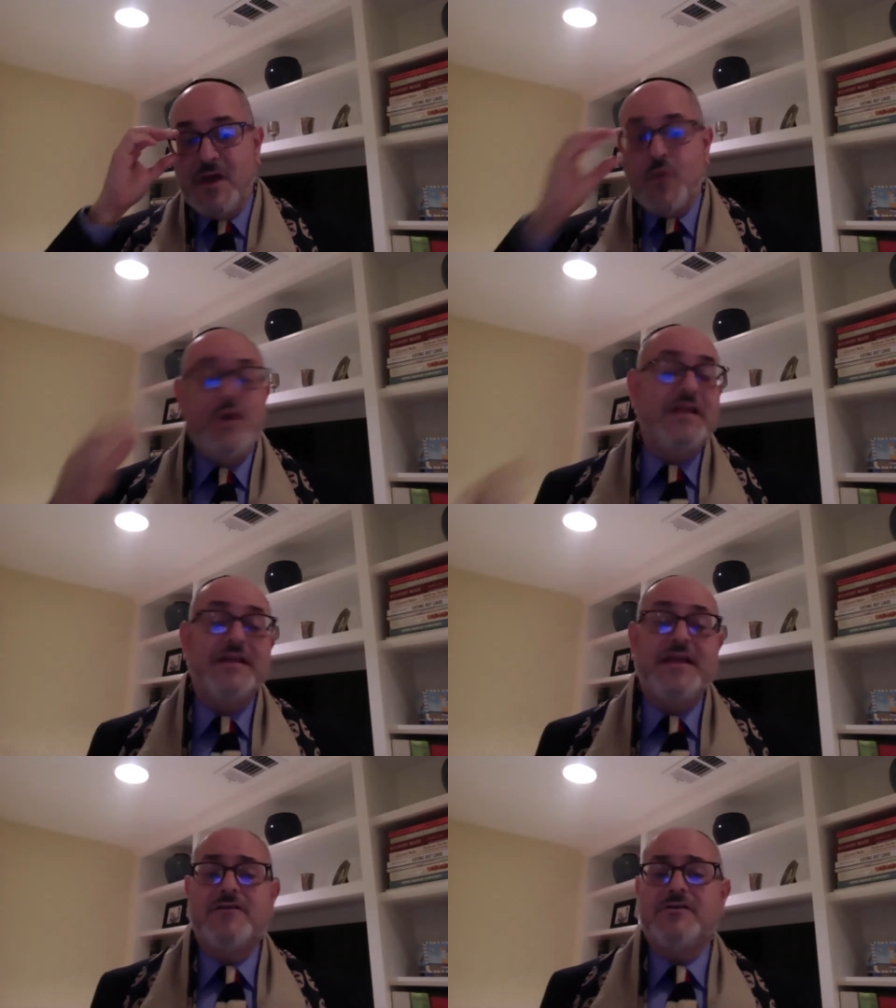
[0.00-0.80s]
We lit
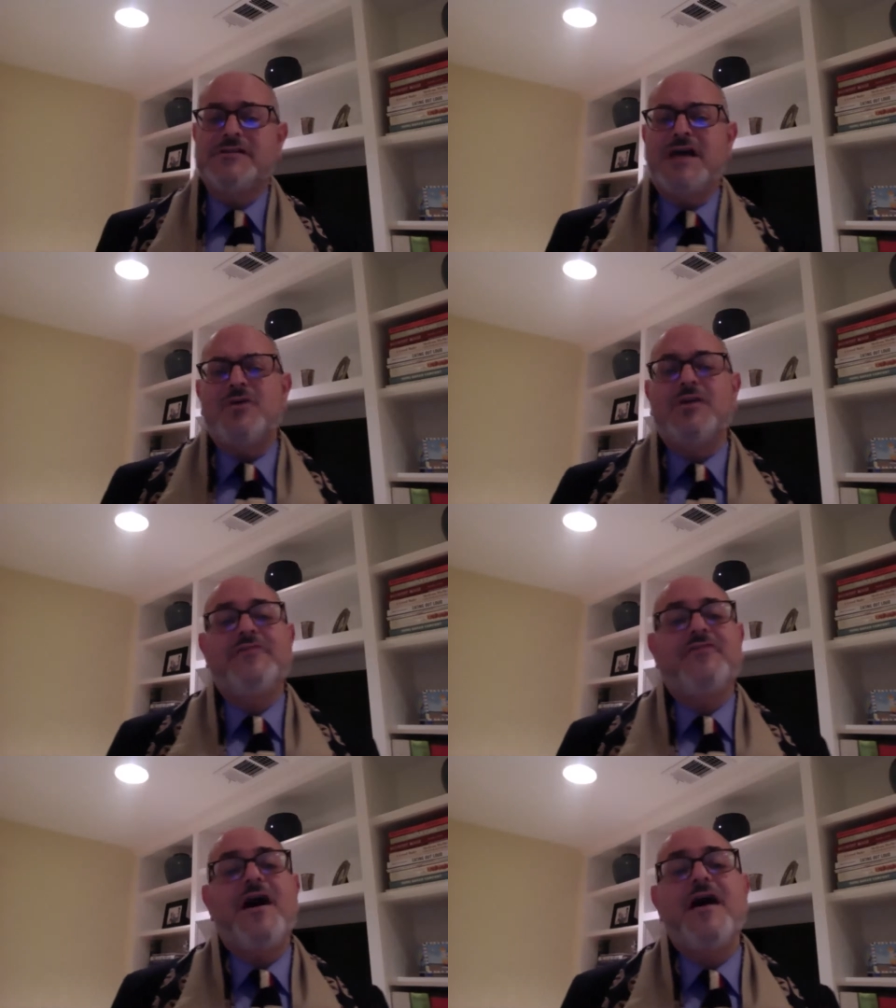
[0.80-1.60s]
candles not only
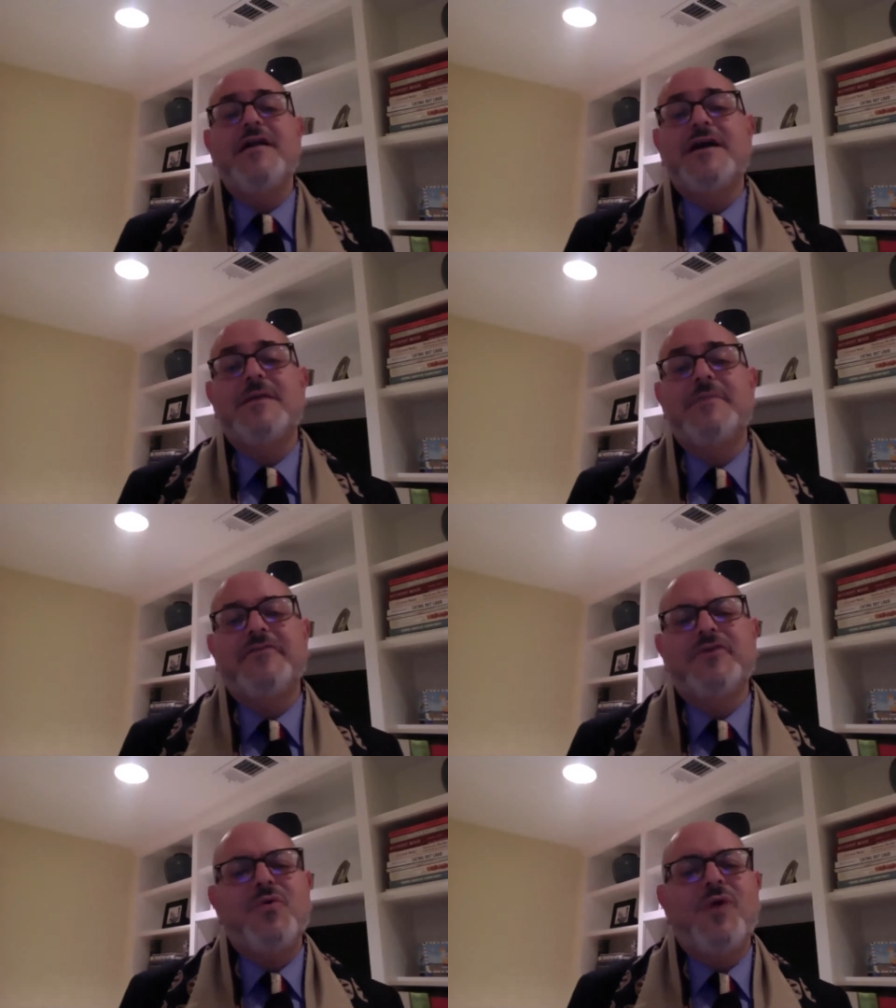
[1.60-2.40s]
for Hanukkah, but
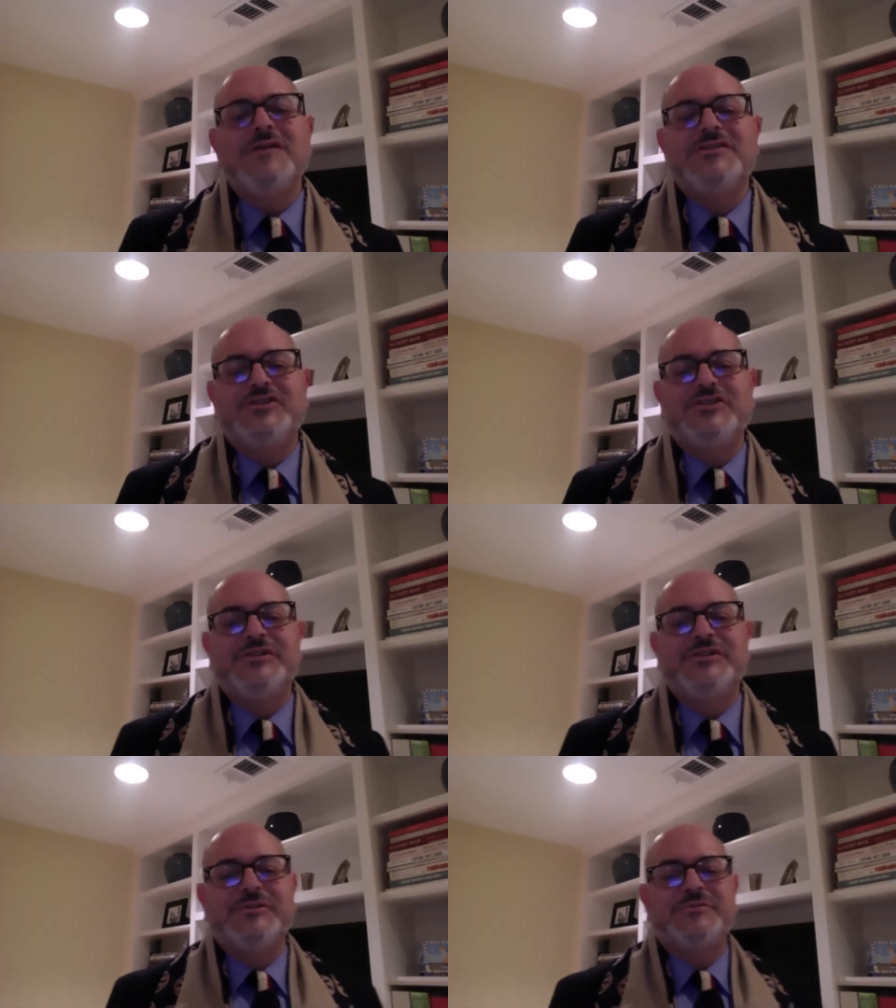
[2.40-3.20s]
for Kwanzaa
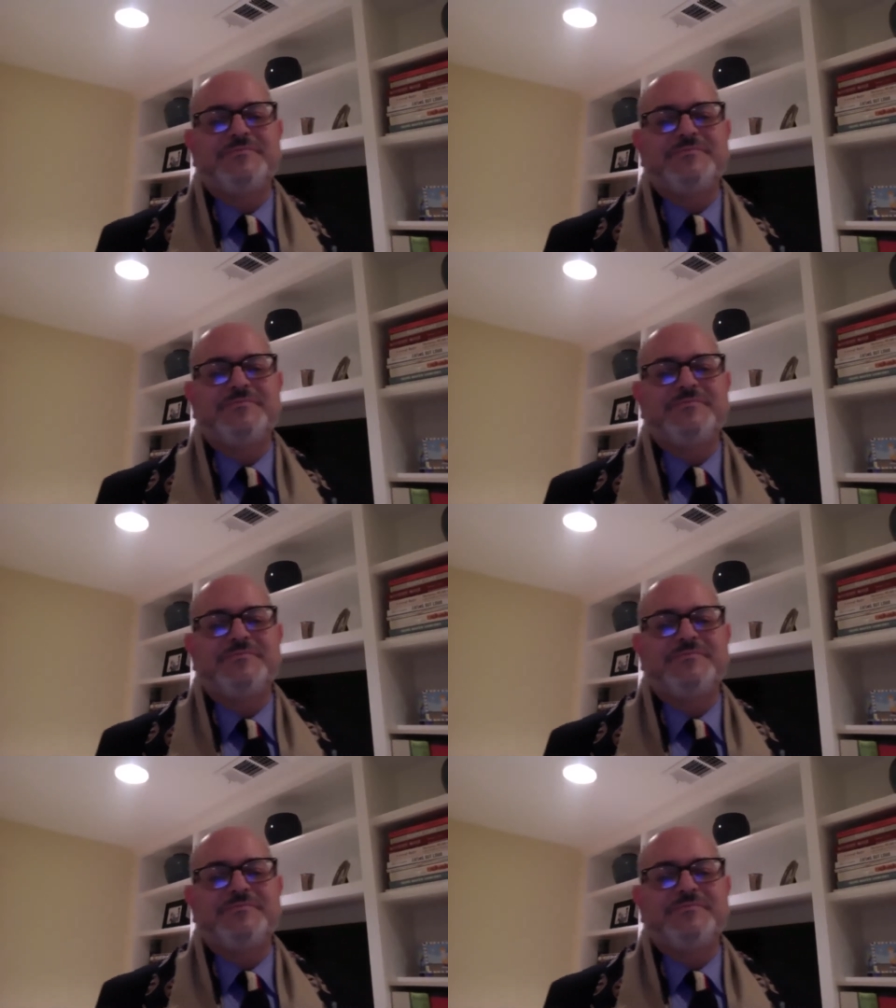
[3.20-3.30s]
too.